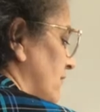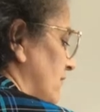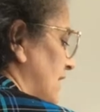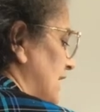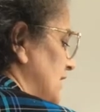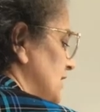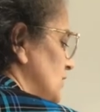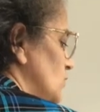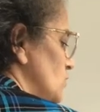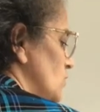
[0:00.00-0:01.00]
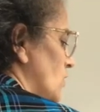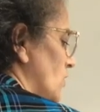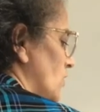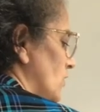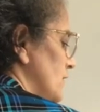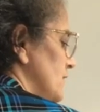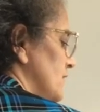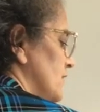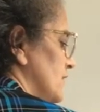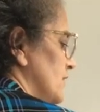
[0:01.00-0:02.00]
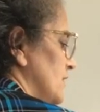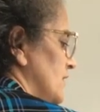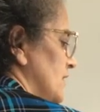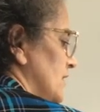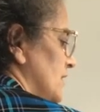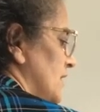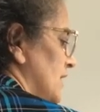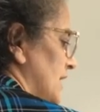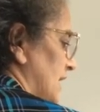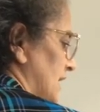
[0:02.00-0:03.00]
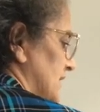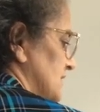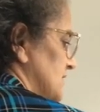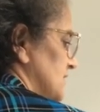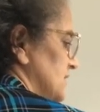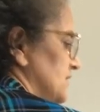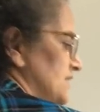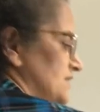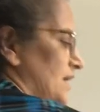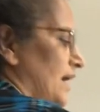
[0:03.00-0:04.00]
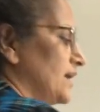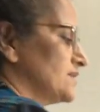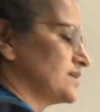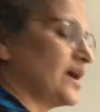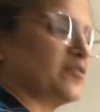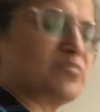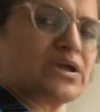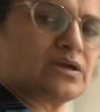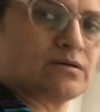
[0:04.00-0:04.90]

value of x. This x can be